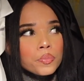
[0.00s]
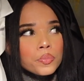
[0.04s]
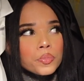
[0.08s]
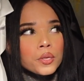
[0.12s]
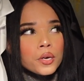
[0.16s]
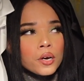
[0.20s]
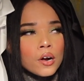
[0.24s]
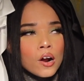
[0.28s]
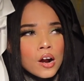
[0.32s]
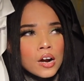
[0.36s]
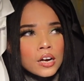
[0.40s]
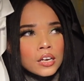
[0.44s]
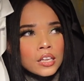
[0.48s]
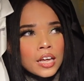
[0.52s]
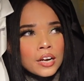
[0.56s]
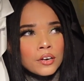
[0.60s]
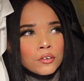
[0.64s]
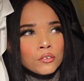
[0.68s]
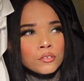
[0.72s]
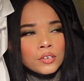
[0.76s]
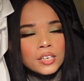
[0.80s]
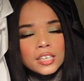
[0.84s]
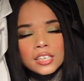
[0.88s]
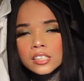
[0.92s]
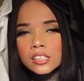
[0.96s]
There are a lot of
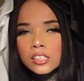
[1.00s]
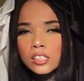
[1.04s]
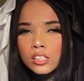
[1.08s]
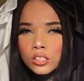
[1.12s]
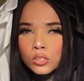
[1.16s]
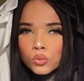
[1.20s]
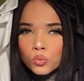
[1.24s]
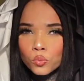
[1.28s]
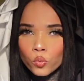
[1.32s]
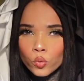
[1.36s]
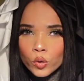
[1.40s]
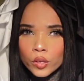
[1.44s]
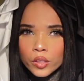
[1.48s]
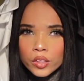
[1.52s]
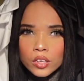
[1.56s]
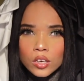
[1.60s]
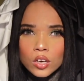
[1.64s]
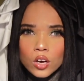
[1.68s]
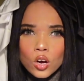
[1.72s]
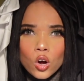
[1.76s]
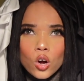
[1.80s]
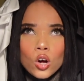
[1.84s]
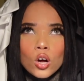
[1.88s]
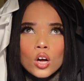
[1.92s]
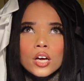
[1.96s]
risks with
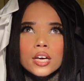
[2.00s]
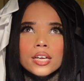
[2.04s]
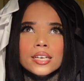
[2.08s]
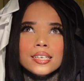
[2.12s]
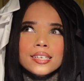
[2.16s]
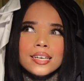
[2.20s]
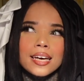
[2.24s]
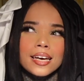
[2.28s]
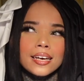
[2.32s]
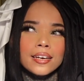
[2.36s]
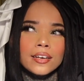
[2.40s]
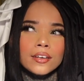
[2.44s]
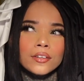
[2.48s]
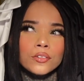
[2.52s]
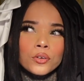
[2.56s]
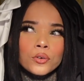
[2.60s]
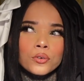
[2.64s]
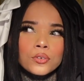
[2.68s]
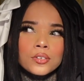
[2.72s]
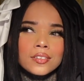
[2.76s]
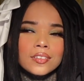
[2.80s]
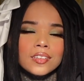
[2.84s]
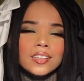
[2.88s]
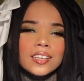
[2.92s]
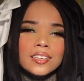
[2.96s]
taking
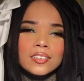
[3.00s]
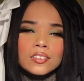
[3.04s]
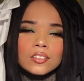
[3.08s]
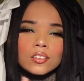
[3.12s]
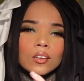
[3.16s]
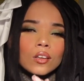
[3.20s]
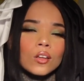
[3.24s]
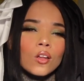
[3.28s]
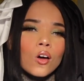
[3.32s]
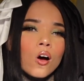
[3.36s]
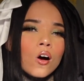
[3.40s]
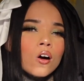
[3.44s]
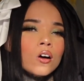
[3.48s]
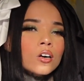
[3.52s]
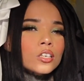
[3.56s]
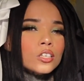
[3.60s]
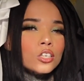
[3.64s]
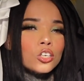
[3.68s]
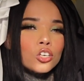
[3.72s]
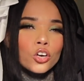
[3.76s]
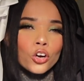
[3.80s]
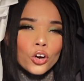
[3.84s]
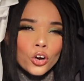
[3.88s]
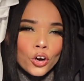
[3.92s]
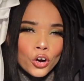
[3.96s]
those things long
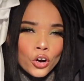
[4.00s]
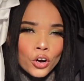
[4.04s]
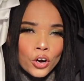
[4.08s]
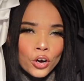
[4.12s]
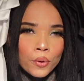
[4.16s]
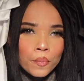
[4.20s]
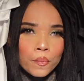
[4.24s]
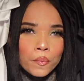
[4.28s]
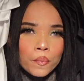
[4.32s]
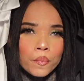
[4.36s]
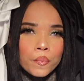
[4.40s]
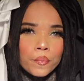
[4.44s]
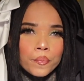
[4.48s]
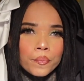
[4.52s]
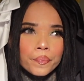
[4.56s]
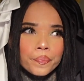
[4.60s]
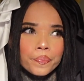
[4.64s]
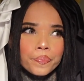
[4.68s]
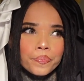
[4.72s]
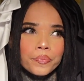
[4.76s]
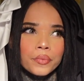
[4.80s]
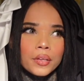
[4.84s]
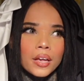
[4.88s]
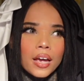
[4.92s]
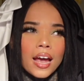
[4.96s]
term.
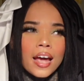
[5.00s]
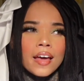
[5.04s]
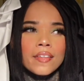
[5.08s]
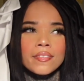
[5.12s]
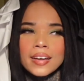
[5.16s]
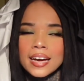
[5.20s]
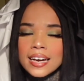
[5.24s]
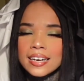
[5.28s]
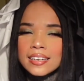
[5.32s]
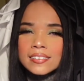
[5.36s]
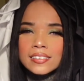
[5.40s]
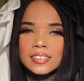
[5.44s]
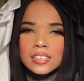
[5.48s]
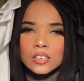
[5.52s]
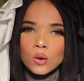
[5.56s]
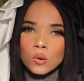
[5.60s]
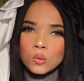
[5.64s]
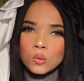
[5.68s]
And that is the